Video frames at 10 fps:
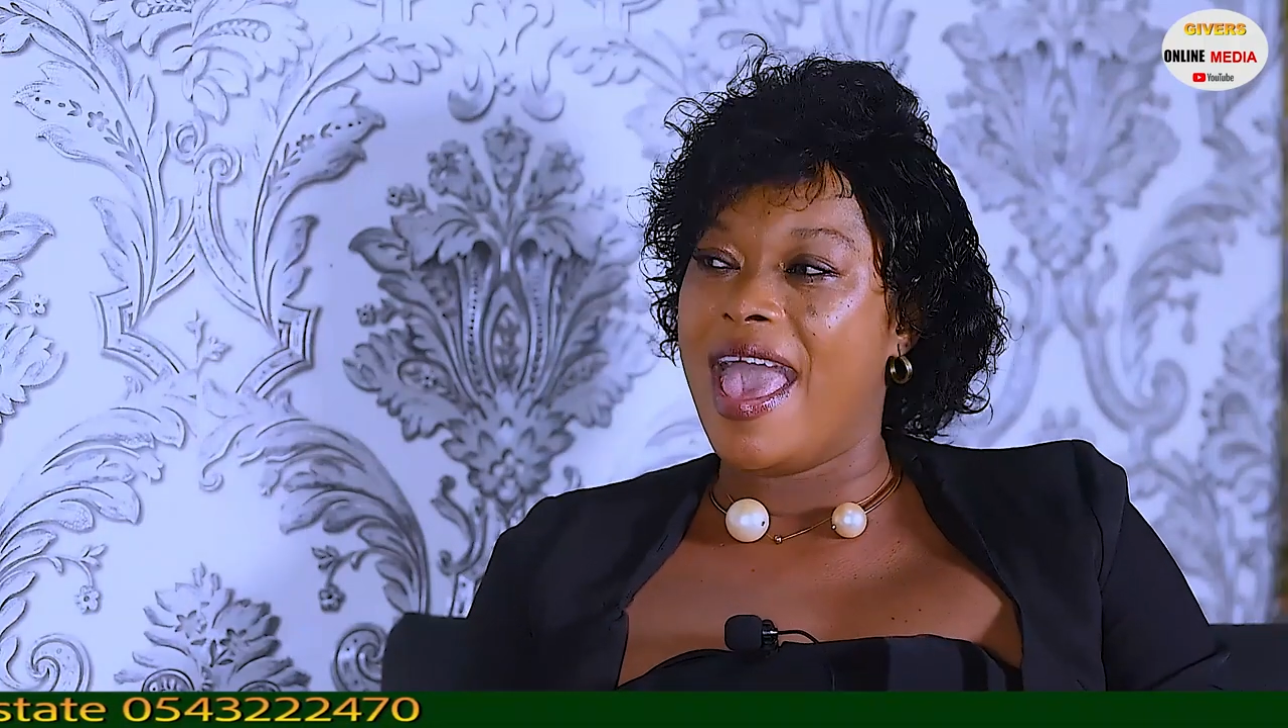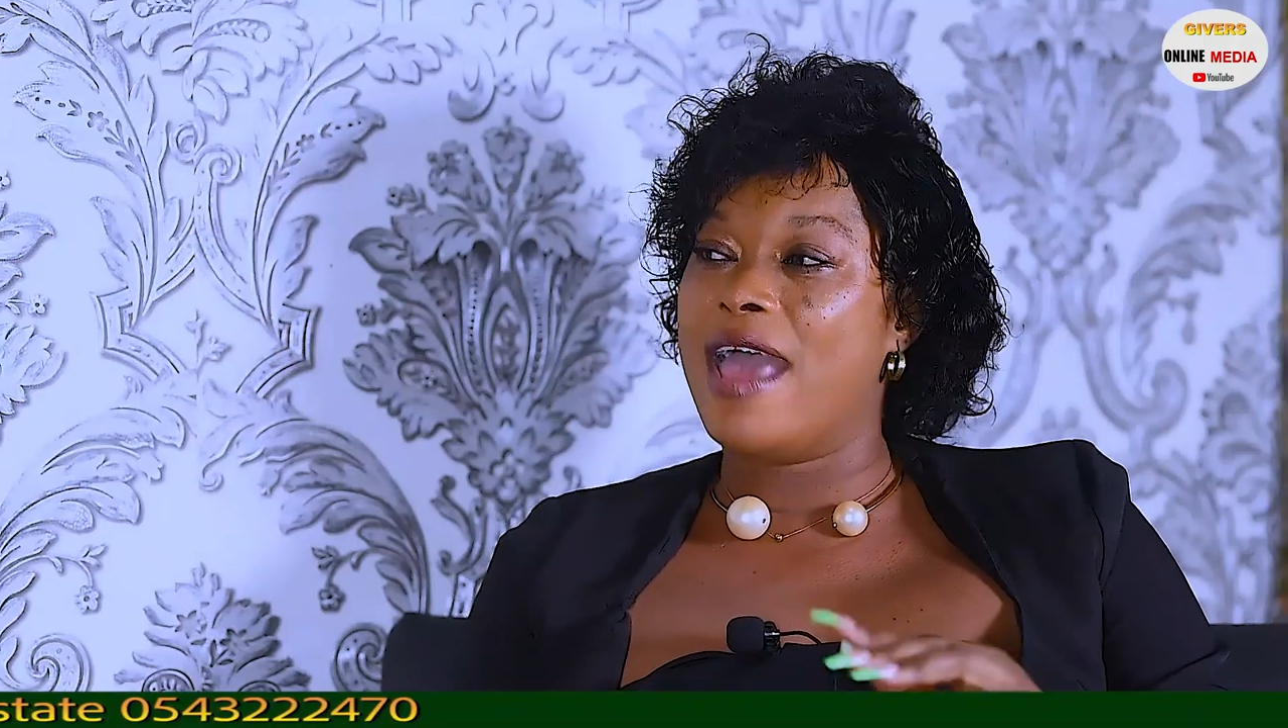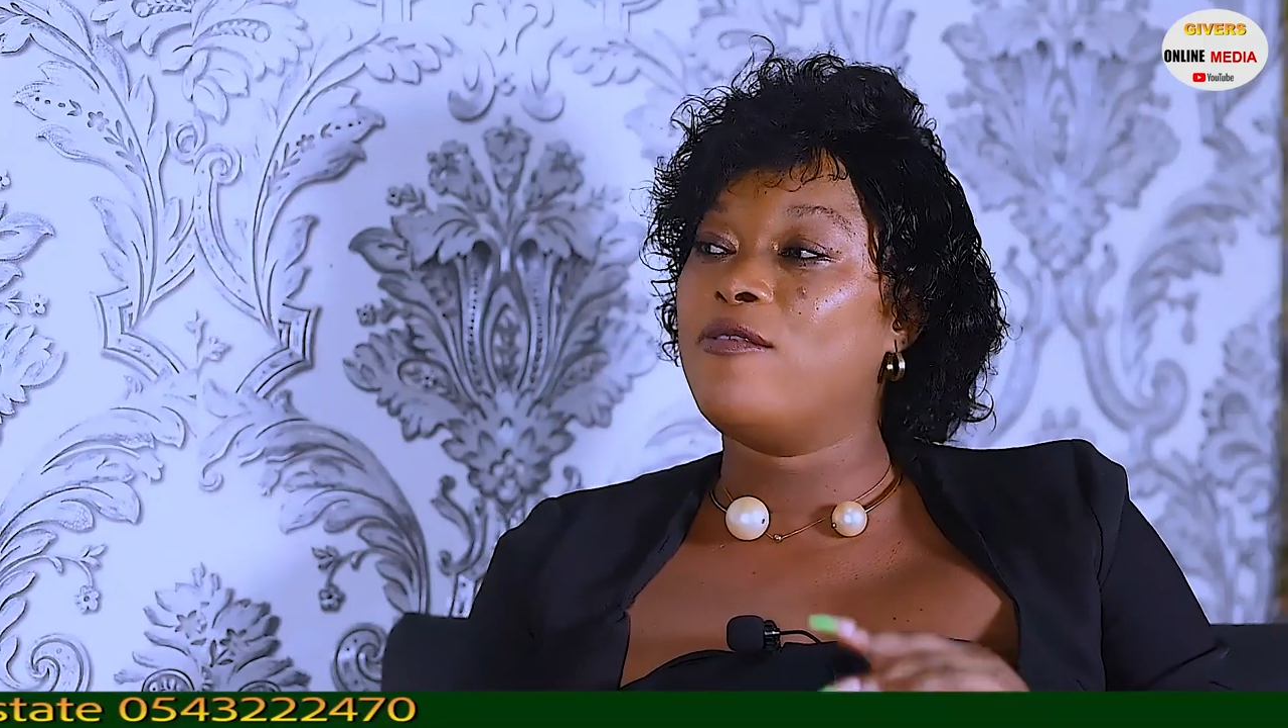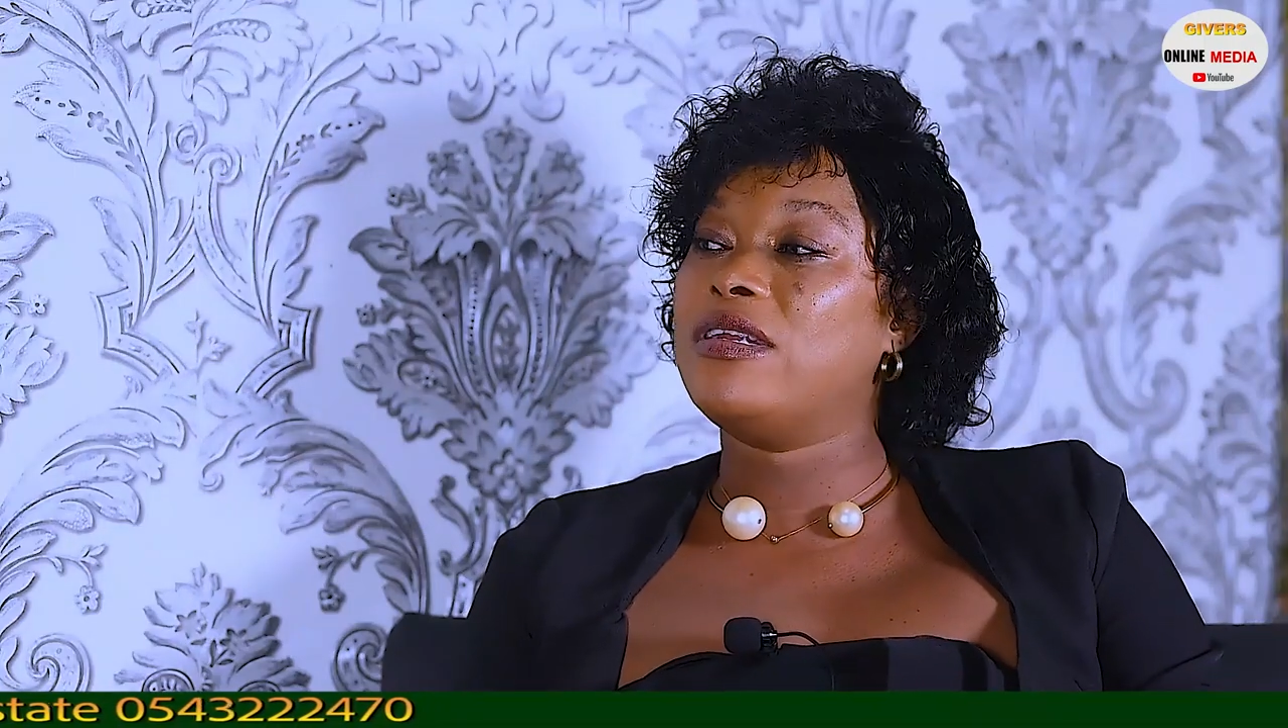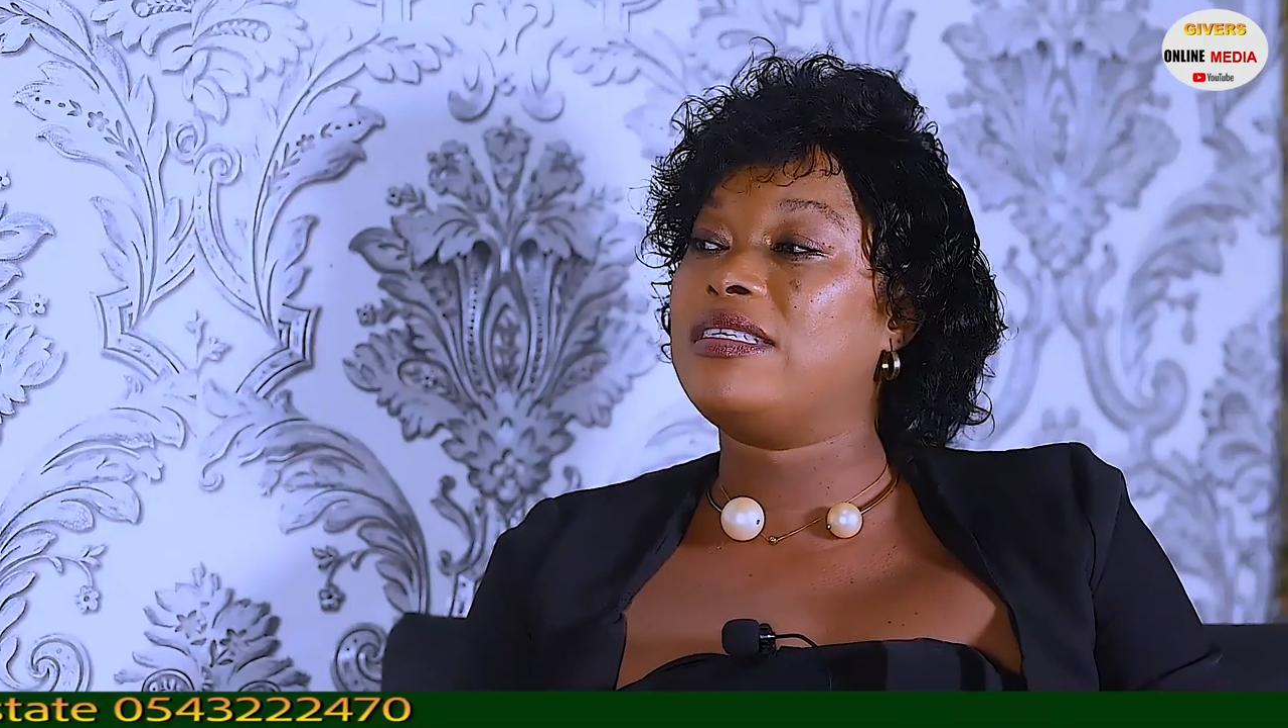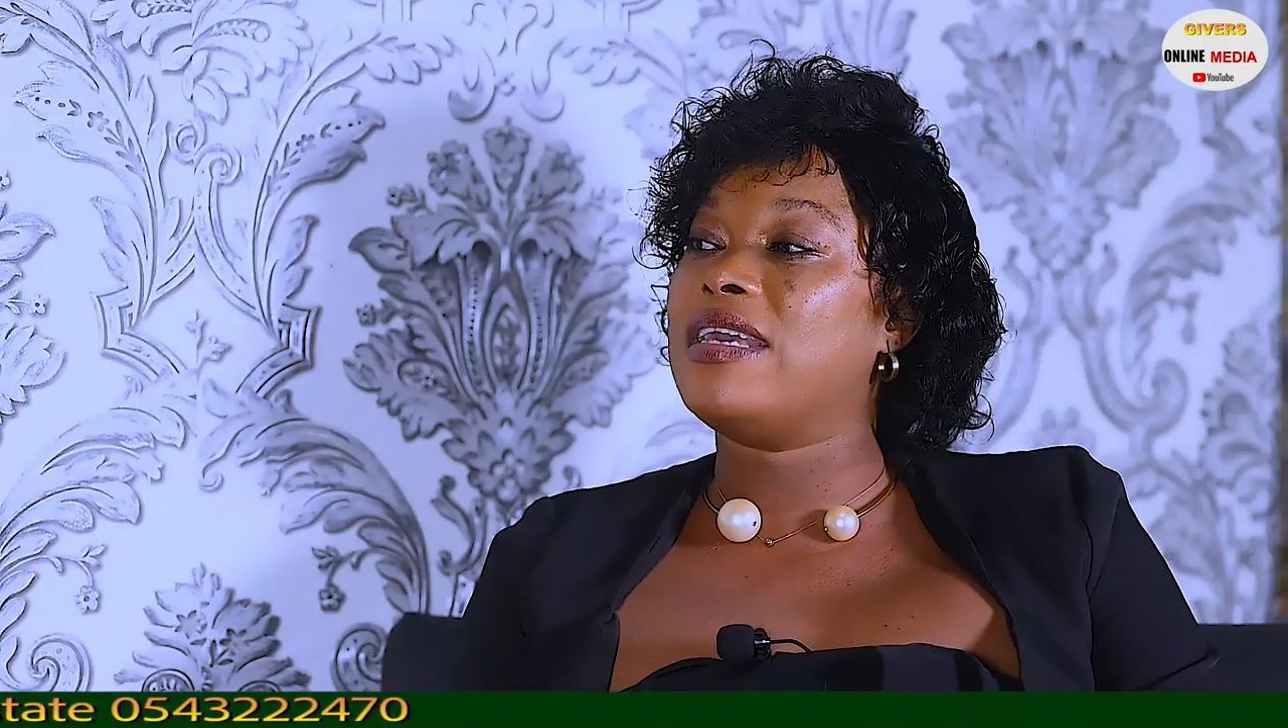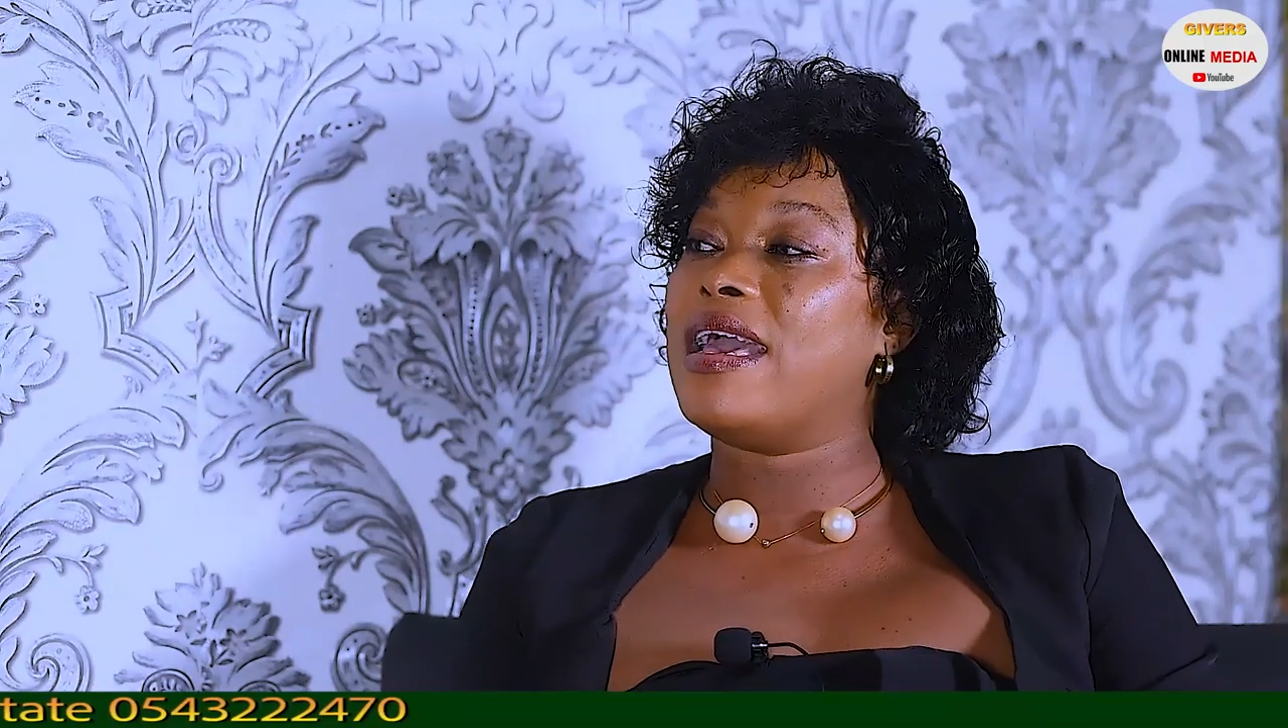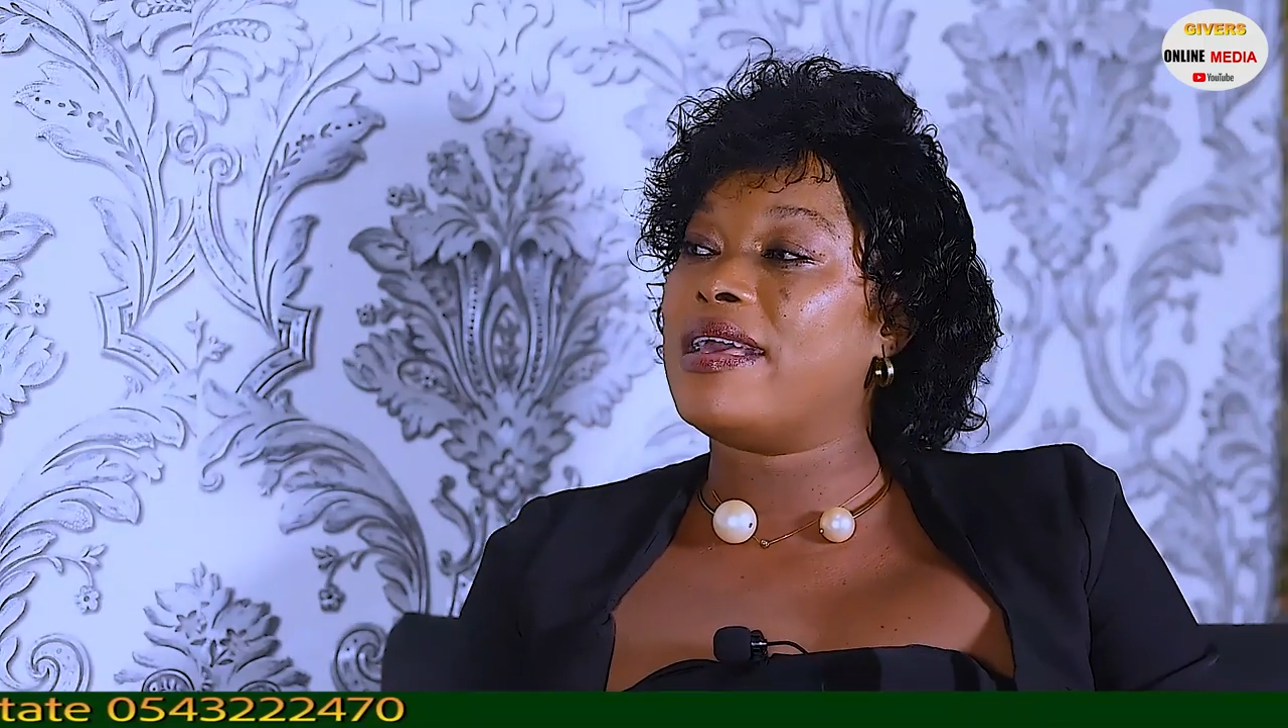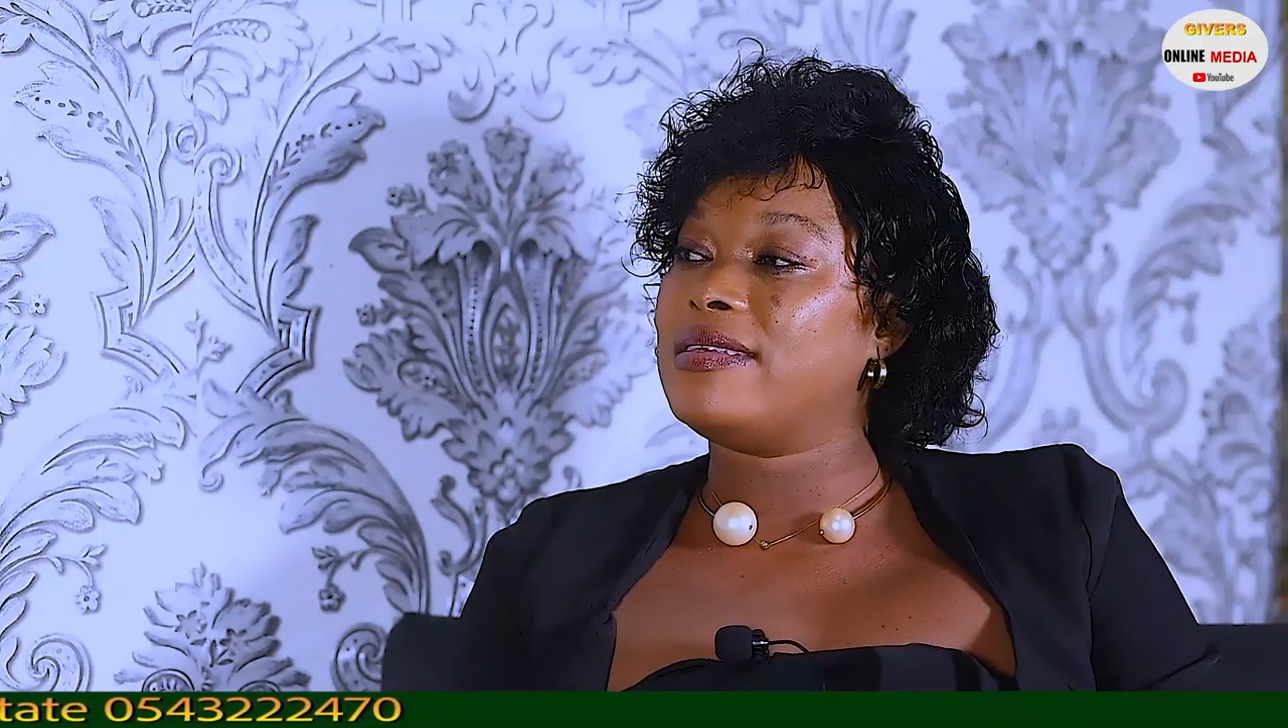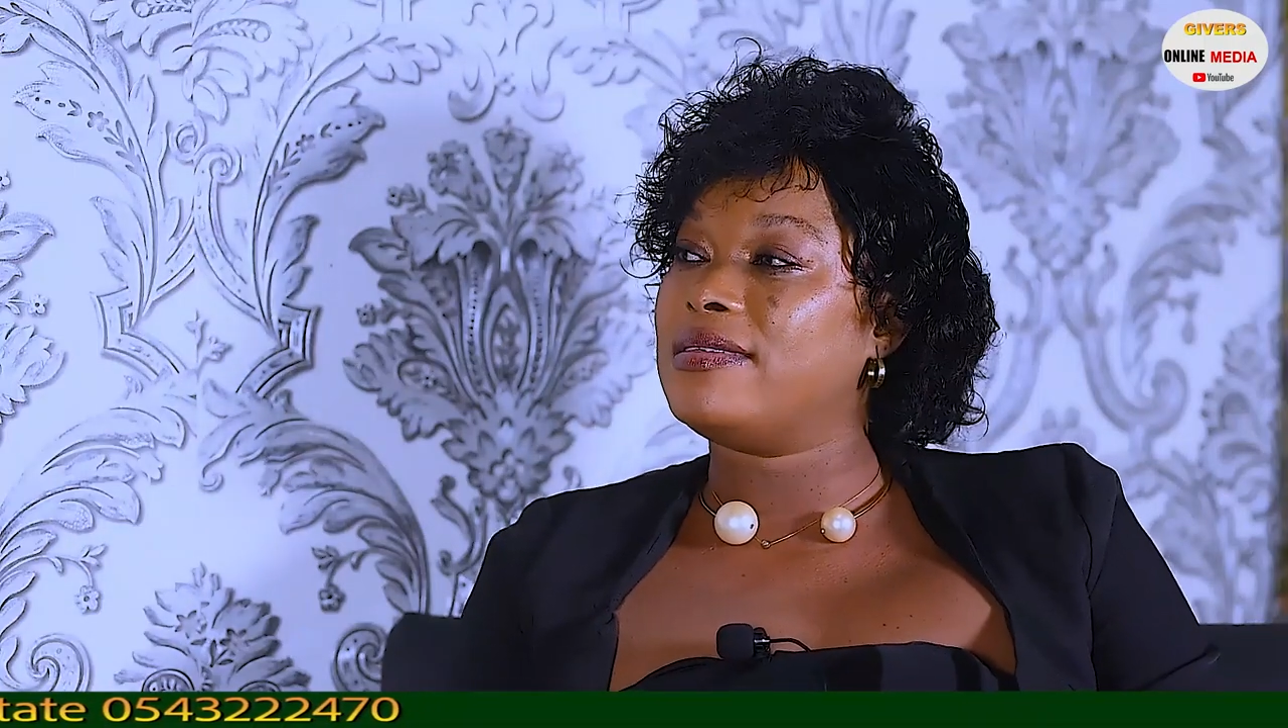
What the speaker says: And no, dear,